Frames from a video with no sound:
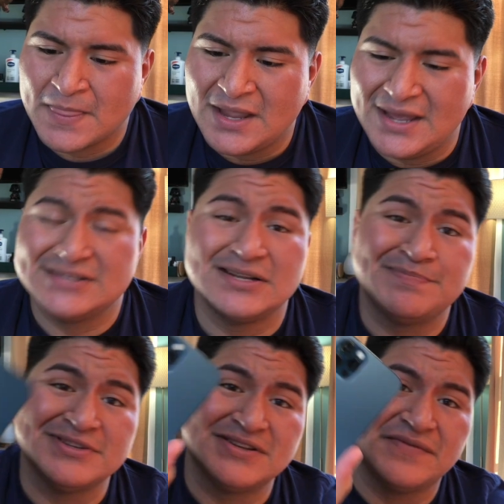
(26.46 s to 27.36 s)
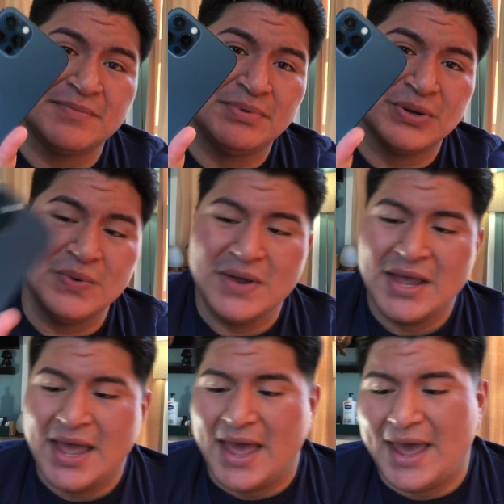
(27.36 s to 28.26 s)
It's in Pacific Blue,
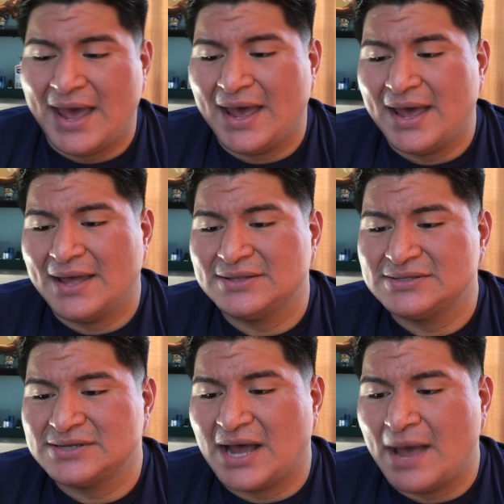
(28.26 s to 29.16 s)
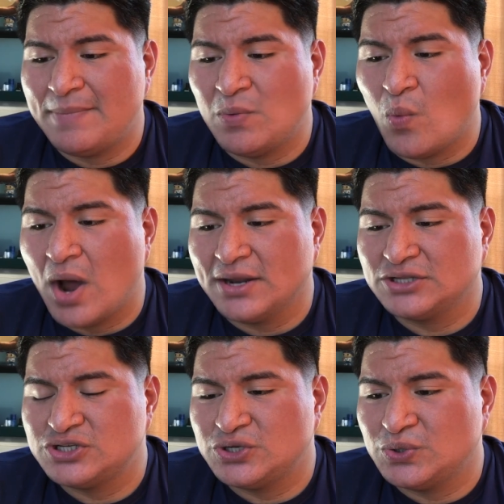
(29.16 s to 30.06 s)
and I've been wanting
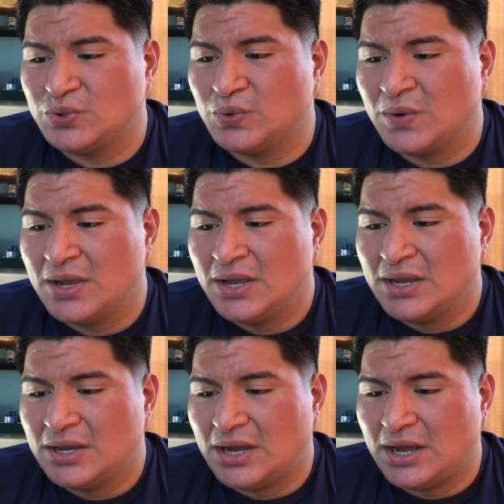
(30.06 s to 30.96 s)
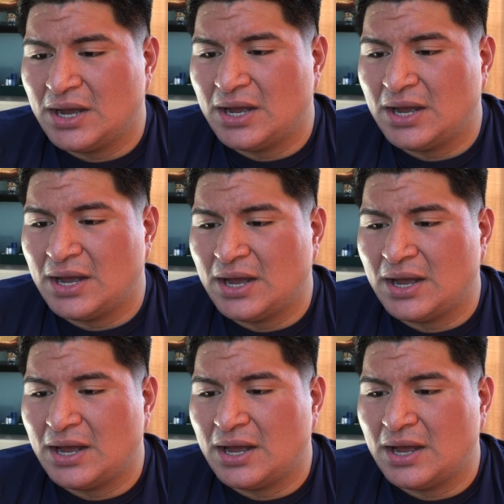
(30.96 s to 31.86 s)
to uh,
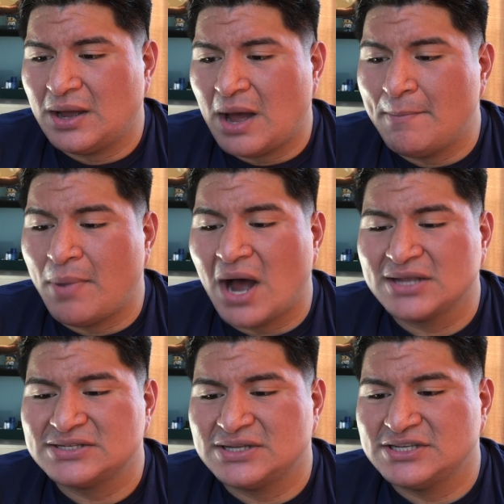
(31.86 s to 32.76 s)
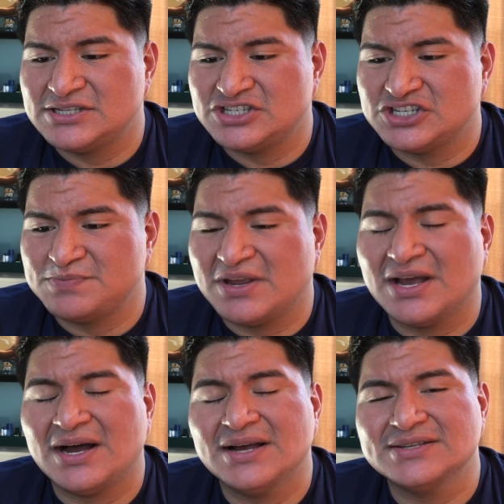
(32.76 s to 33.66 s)
unbox this just
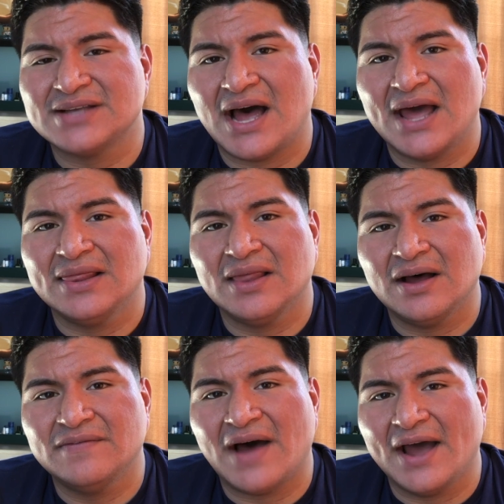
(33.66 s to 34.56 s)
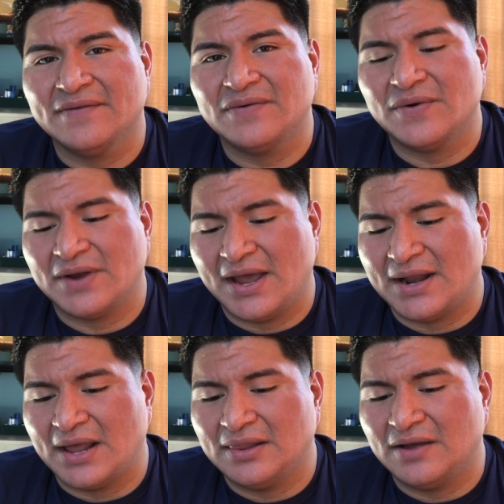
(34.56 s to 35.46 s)
because I love iPhone and
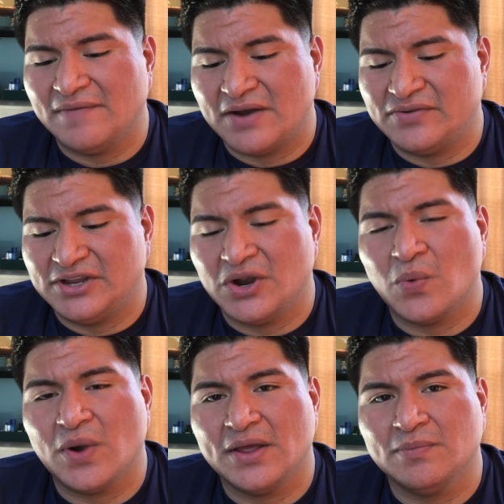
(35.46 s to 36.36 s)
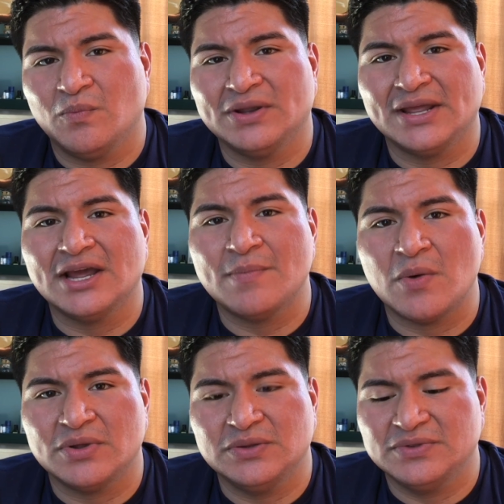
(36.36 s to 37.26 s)
I love every year when they come out
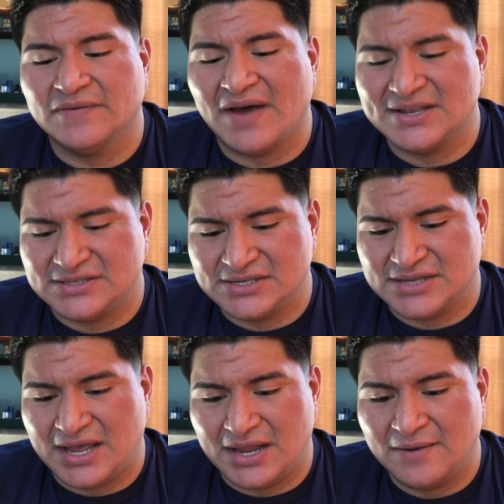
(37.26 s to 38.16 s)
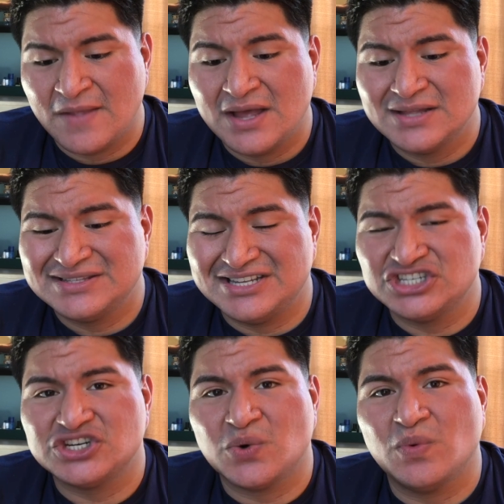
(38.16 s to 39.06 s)
with new devices, and
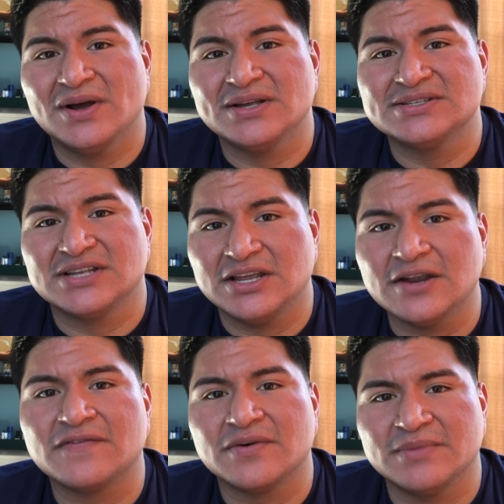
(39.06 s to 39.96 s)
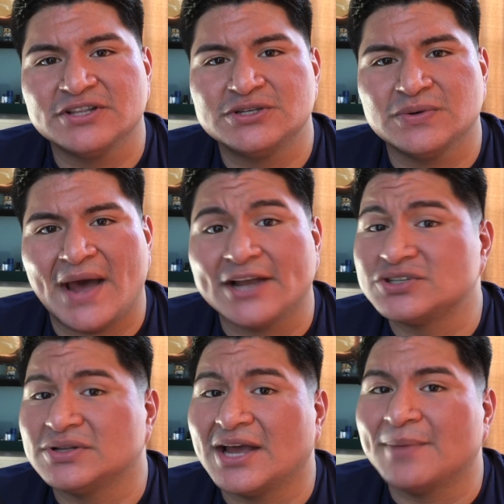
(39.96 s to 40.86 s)
this year was the year for me to
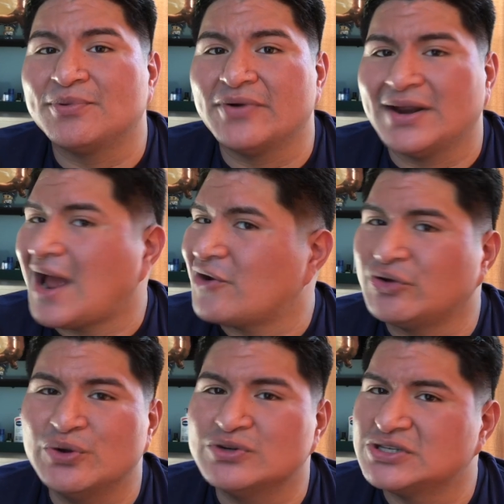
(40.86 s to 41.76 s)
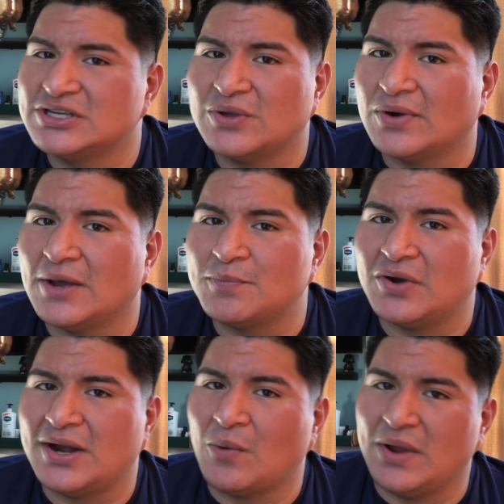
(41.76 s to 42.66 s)
actually upgrade. I usually don't
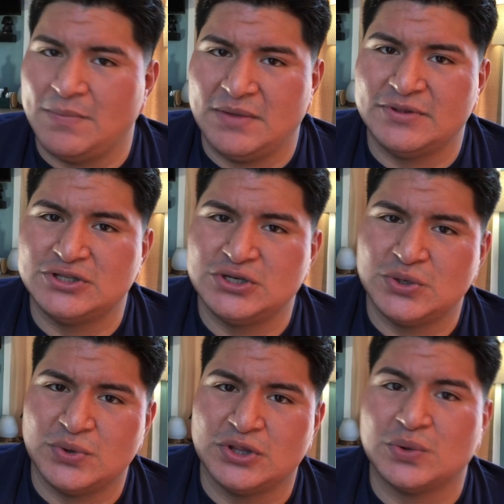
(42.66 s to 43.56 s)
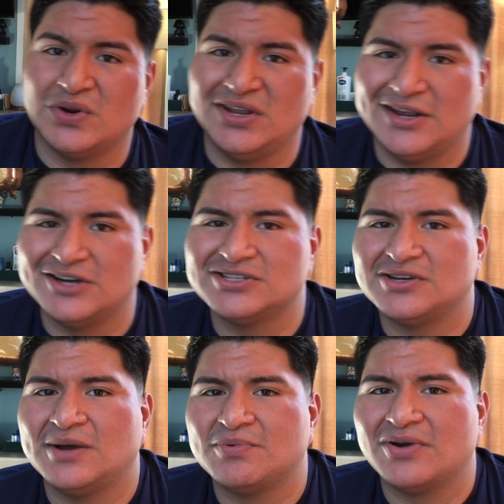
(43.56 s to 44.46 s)
upgrade. I wait maybe 2 to 3 years to
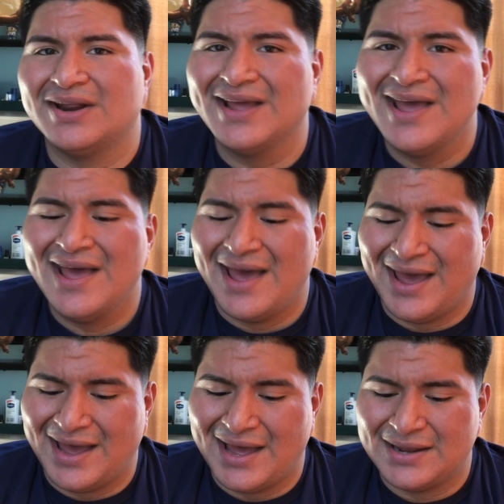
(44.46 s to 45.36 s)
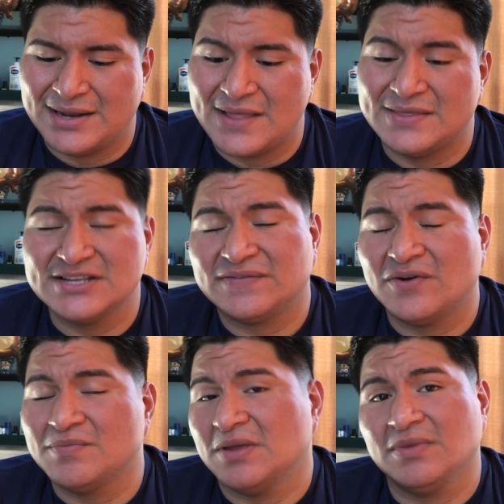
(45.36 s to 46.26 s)
upgrade, and this
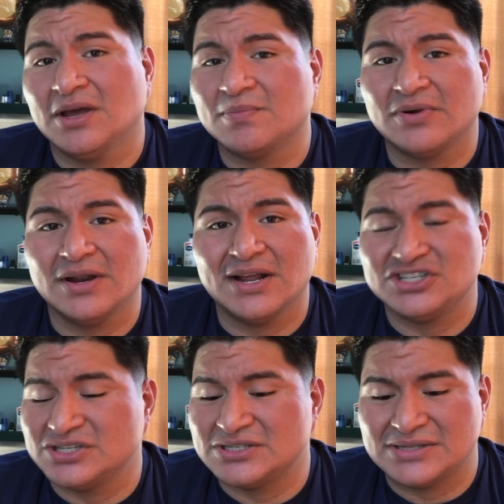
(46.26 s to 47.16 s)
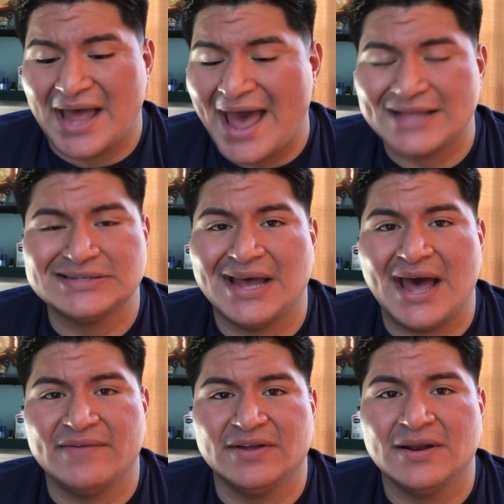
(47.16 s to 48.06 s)
phone made me upgrade. I just had to
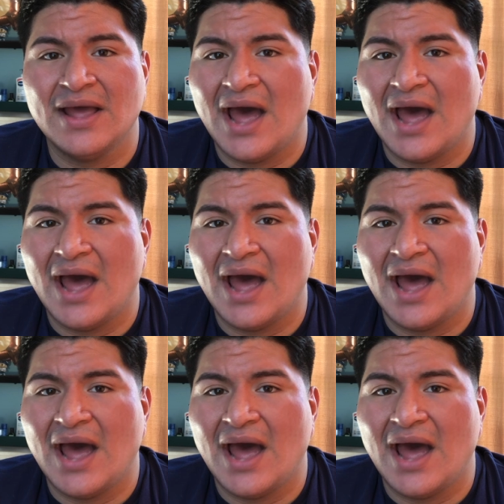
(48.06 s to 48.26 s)
have it.